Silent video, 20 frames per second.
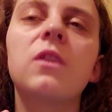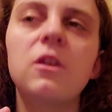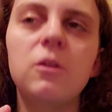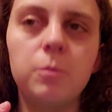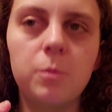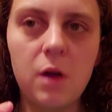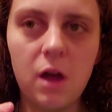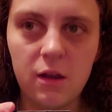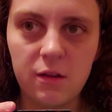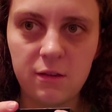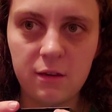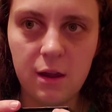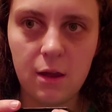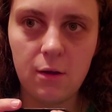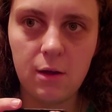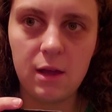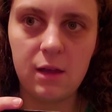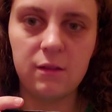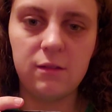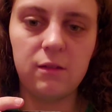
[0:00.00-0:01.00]
this box
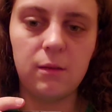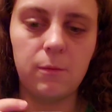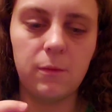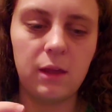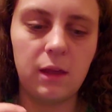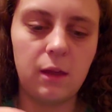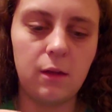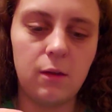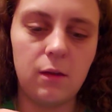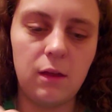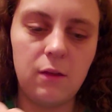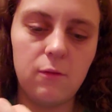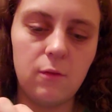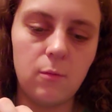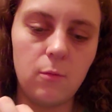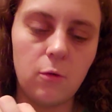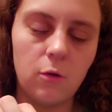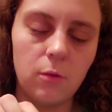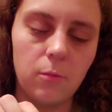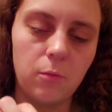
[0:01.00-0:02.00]
now has something
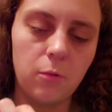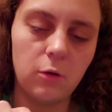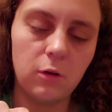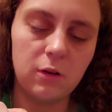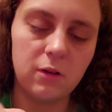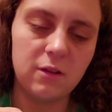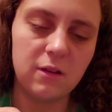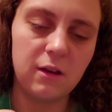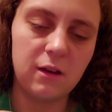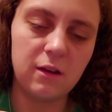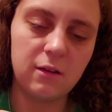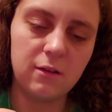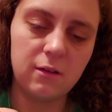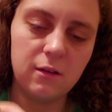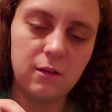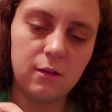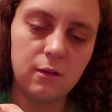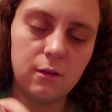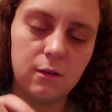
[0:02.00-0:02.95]
even more important in it.